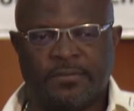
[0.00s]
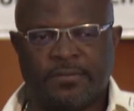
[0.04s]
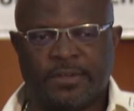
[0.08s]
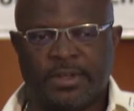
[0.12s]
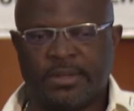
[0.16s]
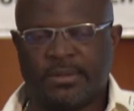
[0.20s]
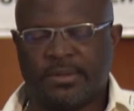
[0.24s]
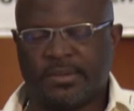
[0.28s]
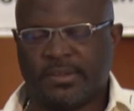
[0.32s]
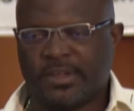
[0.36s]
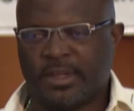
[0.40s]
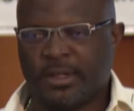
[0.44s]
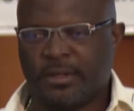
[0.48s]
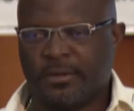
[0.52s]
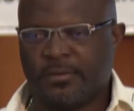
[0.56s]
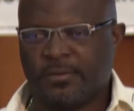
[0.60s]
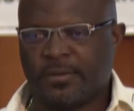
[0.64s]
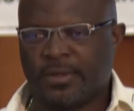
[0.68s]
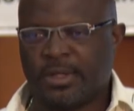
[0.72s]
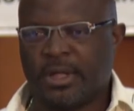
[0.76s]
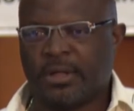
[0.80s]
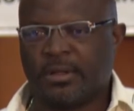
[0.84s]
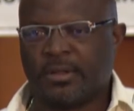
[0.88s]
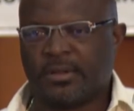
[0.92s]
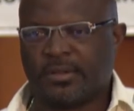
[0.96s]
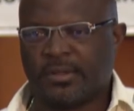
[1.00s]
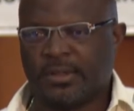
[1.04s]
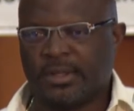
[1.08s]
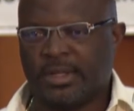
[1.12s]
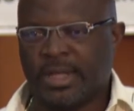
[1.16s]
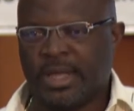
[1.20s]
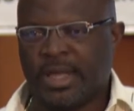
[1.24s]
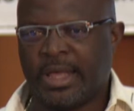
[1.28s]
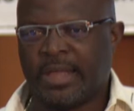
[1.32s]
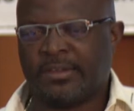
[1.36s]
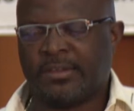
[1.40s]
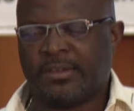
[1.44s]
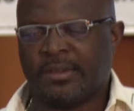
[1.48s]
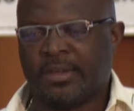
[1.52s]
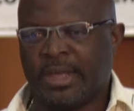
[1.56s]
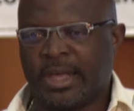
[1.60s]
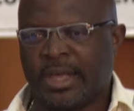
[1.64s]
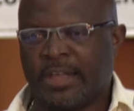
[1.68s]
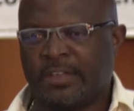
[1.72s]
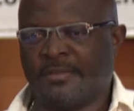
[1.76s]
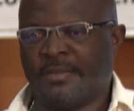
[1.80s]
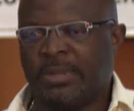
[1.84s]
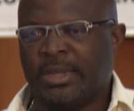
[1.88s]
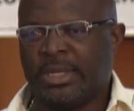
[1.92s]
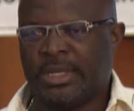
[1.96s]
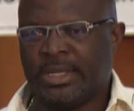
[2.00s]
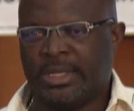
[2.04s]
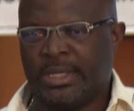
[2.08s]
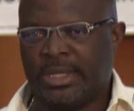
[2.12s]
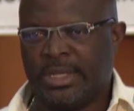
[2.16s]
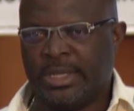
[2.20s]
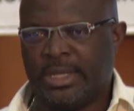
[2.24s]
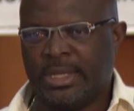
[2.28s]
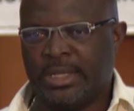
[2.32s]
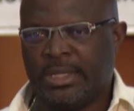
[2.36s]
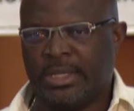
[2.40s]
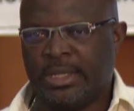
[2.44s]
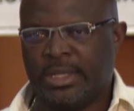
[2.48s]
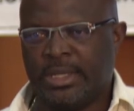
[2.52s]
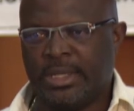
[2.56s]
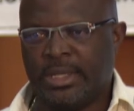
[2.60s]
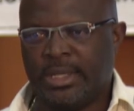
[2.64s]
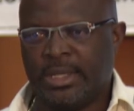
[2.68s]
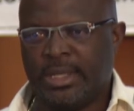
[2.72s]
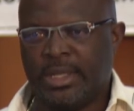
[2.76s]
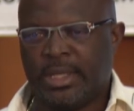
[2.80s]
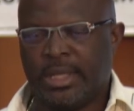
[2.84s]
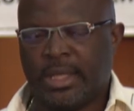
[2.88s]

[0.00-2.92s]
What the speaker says: Philip South Council has been indeed